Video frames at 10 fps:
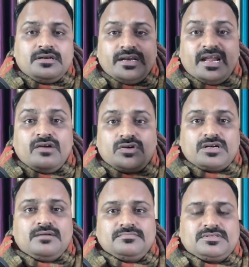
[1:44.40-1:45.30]
never
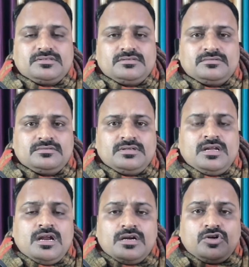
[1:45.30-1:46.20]
comes.
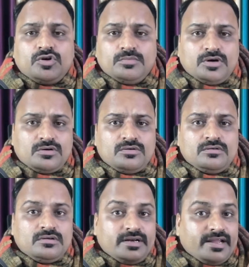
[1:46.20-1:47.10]
Tomorrow
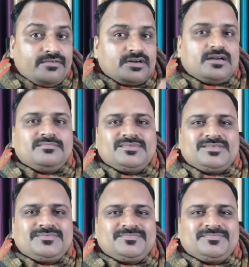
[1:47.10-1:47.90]
never comes.